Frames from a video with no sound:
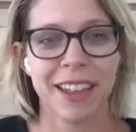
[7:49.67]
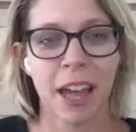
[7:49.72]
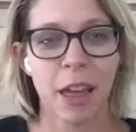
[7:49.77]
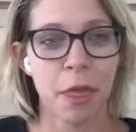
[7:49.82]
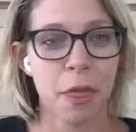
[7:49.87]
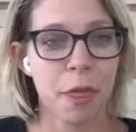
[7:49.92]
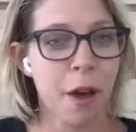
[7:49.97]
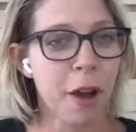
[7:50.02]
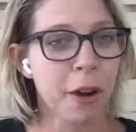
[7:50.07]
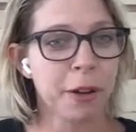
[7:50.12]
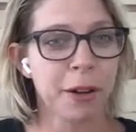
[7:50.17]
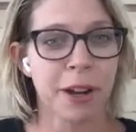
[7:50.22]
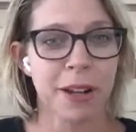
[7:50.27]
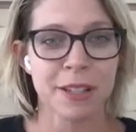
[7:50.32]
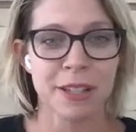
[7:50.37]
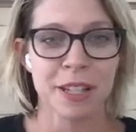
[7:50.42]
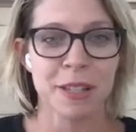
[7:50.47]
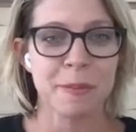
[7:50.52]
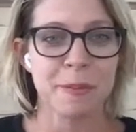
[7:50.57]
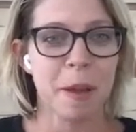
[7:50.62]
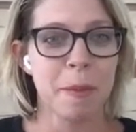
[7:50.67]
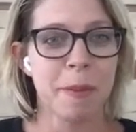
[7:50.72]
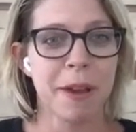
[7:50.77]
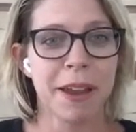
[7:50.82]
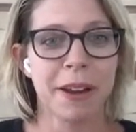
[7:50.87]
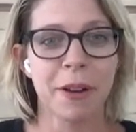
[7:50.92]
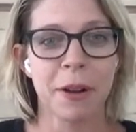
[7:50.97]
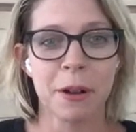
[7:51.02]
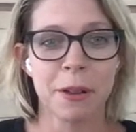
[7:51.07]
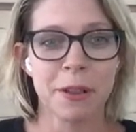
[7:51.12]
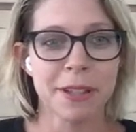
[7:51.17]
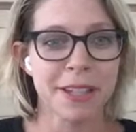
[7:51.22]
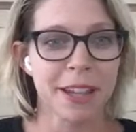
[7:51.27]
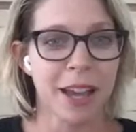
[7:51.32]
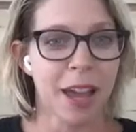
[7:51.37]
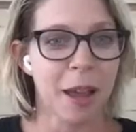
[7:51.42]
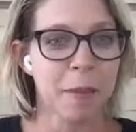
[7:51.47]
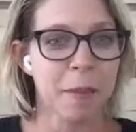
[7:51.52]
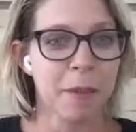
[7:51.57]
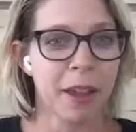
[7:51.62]
That thought crosses my mind all the
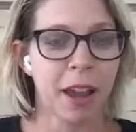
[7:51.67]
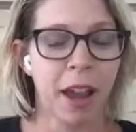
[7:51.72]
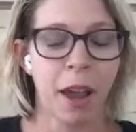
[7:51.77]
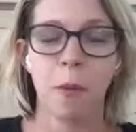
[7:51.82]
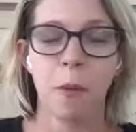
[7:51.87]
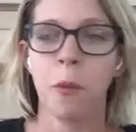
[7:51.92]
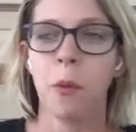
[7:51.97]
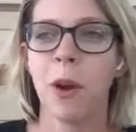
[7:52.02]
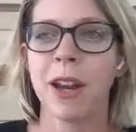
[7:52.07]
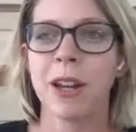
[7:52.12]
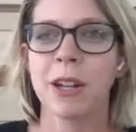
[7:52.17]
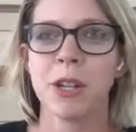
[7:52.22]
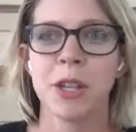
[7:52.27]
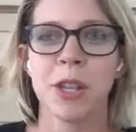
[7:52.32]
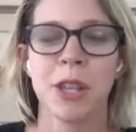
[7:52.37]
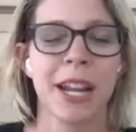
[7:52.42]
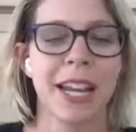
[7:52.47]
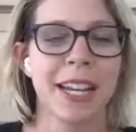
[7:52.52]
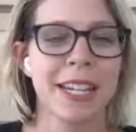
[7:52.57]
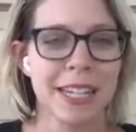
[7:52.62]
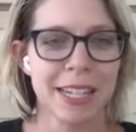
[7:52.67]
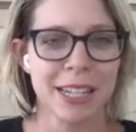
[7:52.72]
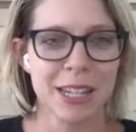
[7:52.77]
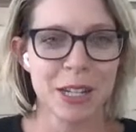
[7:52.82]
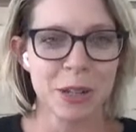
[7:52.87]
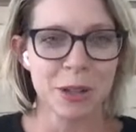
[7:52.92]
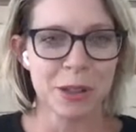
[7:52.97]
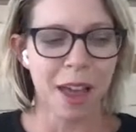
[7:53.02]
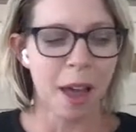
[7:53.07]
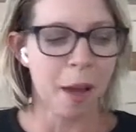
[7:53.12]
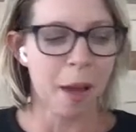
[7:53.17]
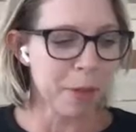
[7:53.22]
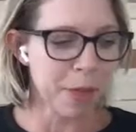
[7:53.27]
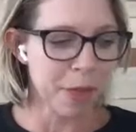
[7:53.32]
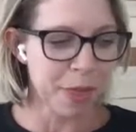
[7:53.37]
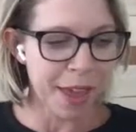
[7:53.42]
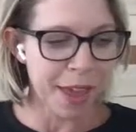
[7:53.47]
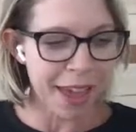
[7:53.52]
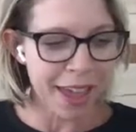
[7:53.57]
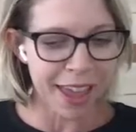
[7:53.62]
time. Like, I wish that I didn't do that.
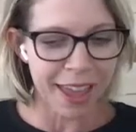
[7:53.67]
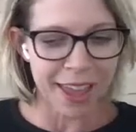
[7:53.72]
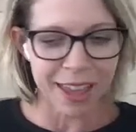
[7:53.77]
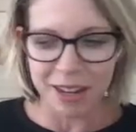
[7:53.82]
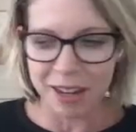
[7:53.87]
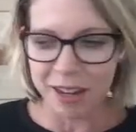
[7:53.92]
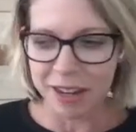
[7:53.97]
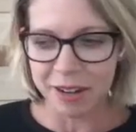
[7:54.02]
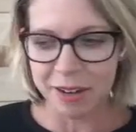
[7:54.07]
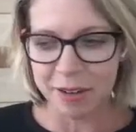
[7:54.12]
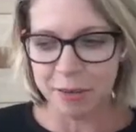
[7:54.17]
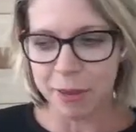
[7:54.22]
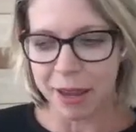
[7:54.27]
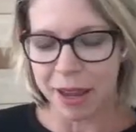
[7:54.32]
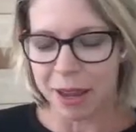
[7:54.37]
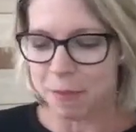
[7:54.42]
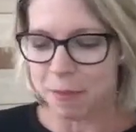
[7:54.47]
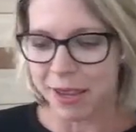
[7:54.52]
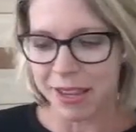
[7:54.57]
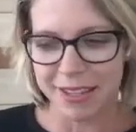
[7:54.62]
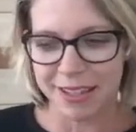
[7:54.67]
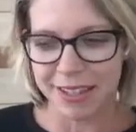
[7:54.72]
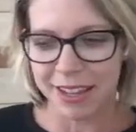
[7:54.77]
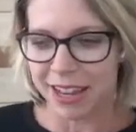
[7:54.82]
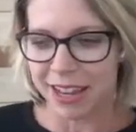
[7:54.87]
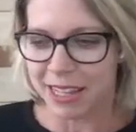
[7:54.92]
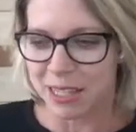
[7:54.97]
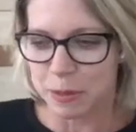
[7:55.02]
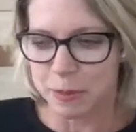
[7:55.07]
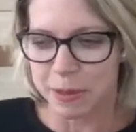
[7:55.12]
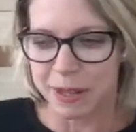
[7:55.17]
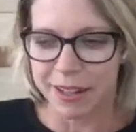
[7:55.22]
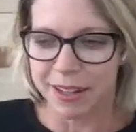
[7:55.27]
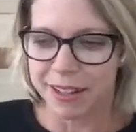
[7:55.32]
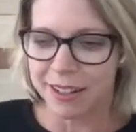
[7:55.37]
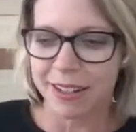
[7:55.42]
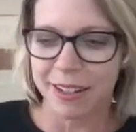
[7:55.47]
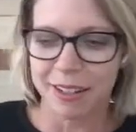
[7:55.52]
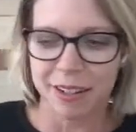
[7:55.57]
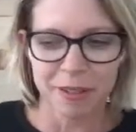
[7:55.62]
But then my amazing
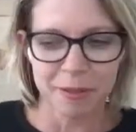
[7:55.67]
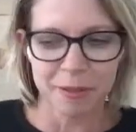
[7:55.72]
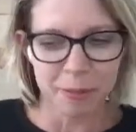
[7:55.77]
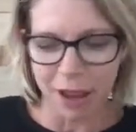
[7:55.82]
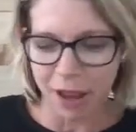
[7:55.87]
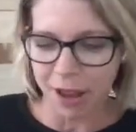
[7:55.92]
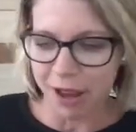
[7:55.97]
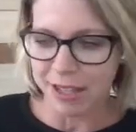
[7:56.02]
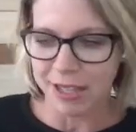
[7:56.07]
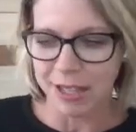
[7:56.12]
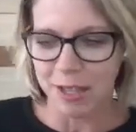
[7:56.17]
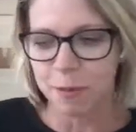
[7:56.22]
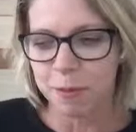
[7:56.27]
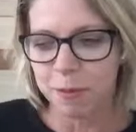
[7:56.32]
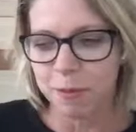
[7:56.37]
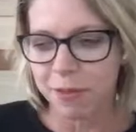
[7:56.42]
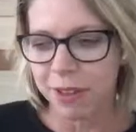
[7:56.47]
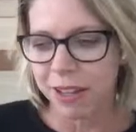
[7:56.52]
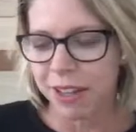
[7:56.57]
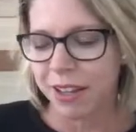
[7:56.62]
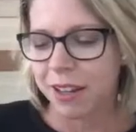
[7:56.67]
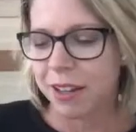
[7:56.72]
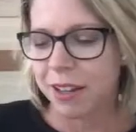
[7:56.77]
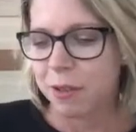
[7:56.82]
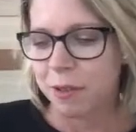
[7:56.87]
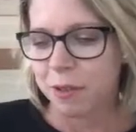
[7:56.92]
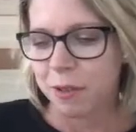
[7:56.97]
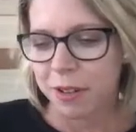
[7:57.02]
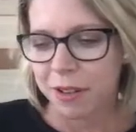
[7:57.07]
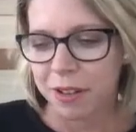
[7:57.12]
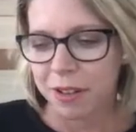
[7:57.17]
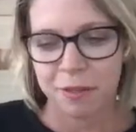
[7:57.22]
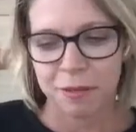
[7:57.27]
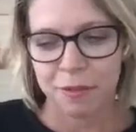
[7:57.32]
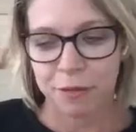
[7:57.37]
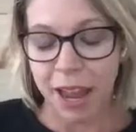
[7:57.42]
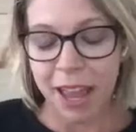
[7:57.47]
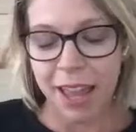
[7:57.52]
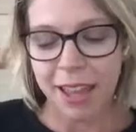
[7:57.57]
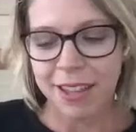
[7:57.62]
husband and my awesome
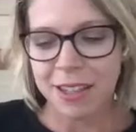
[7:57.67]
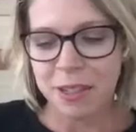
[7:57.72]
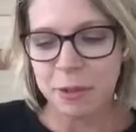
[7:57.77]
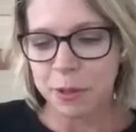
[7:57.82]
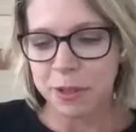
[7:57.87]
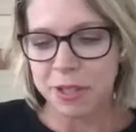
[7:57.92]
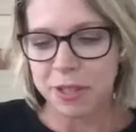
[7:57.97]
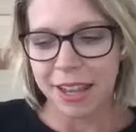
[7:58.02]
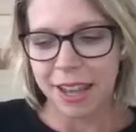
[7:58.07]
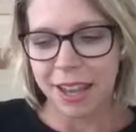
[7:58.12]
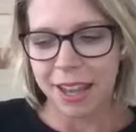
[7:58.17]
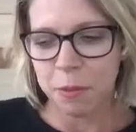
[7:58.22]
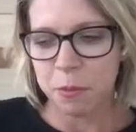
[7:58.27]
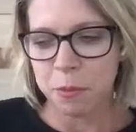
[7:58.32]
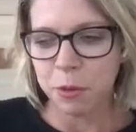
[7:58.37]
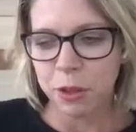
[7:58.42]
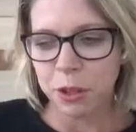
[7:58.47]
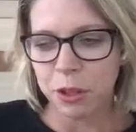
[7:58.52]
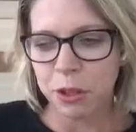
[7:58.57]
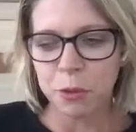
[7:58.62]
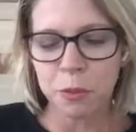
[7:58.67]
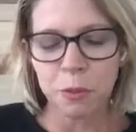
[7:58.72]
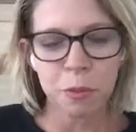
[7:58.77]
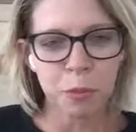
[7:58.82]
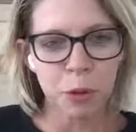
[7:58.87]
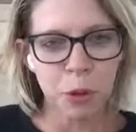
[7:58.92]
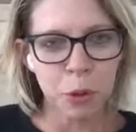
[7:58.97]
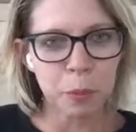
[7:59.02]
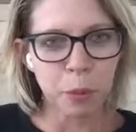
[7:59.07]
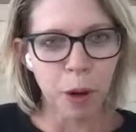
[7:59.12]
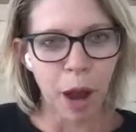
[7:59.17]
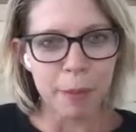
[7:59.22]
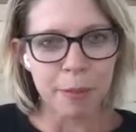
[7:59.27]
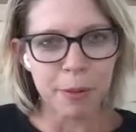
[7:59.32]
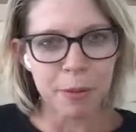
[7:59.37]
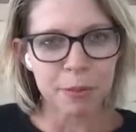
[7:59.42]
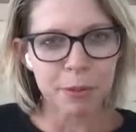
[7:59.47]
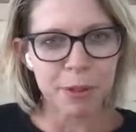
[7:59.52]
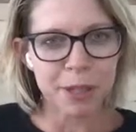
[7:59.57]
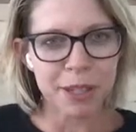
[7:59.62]
friends will say, well,
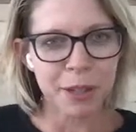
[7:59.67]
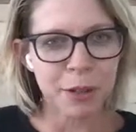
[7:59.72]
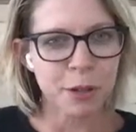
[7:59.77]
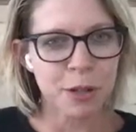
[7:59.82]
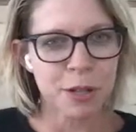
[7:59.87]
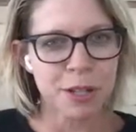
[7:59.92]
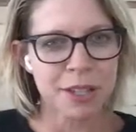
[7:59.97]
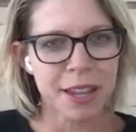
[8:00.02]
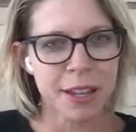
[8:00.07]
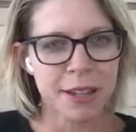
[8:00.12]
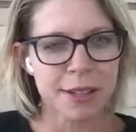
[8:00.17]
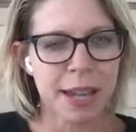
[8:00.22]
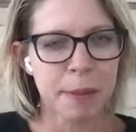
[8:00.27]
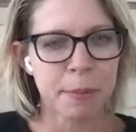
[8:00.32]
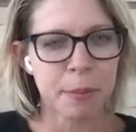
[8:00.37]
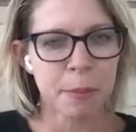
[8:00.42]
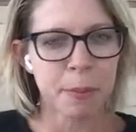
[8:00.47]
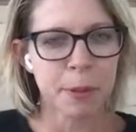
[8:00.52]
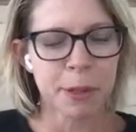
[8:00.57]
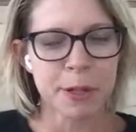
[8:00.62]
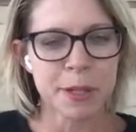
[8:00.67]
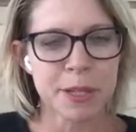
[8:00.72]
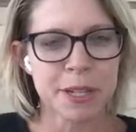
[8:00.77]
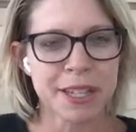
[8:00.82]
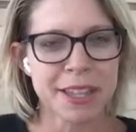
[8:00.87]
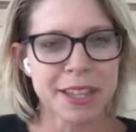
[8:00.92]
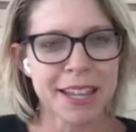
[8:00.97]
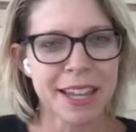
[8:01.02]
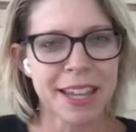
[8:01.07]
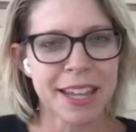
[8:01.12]
you're just that type of person